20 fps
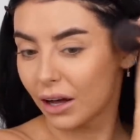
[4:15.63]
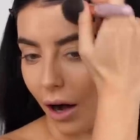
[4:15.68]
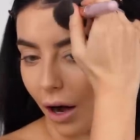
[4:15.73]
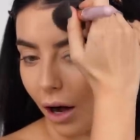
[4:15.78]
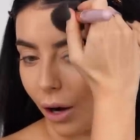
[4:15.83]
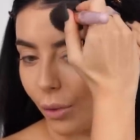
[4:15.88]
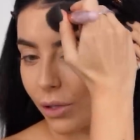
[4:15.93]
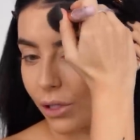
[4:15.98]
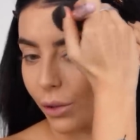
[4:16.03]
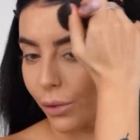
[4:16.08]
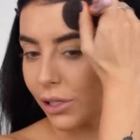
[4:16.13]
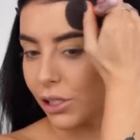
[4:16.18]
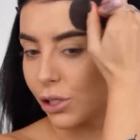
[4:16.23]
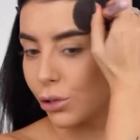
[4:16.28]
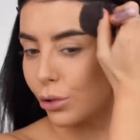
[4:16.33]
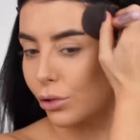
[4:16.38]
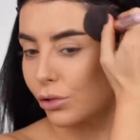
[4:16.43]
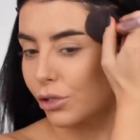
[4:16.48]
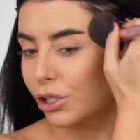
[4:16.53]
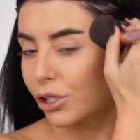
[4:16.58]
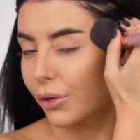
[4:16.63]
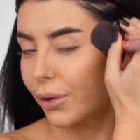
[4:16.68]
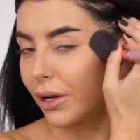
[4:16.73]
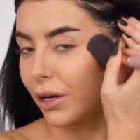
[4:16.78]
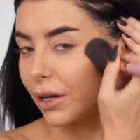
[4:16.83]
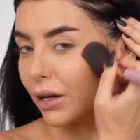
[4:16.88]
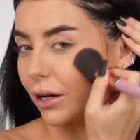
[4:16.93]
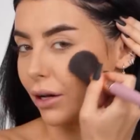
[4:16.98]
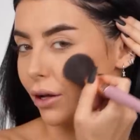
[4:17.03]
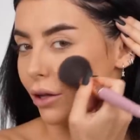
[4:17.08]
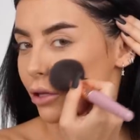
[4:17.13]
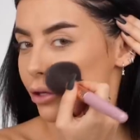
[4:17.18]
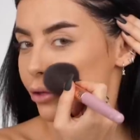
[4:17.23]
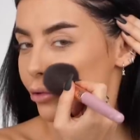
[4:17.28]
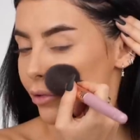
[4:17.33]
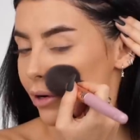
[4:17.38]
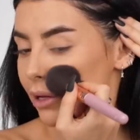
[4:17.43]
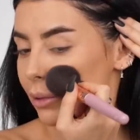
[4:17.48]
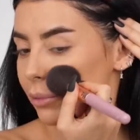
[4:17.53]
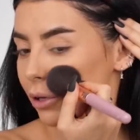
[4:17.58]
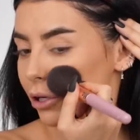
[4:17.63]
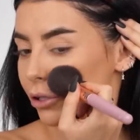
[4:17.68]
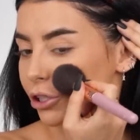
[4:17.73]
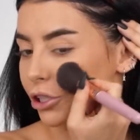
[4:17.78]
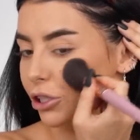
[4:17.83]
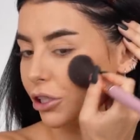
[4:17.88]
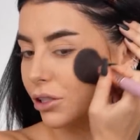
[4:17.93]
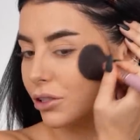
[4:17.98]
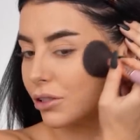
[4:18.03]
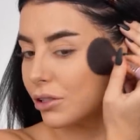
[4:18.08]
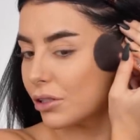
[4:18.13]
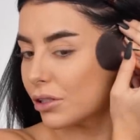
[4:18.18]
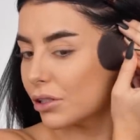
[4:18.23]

I was always taught to do it in like a three motion.